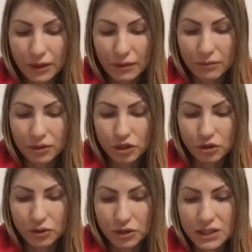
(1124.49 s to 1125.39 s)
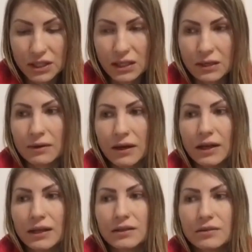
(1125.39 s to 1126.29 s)
maturity
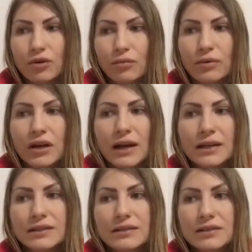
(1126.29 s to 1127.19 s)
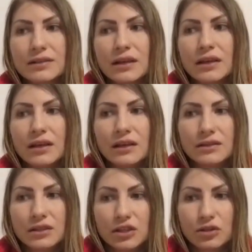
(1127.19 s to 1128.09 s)
and proper guidance in
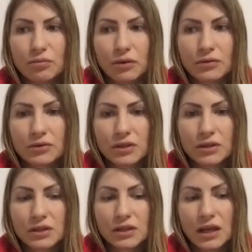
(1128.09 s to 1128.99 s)
such a process.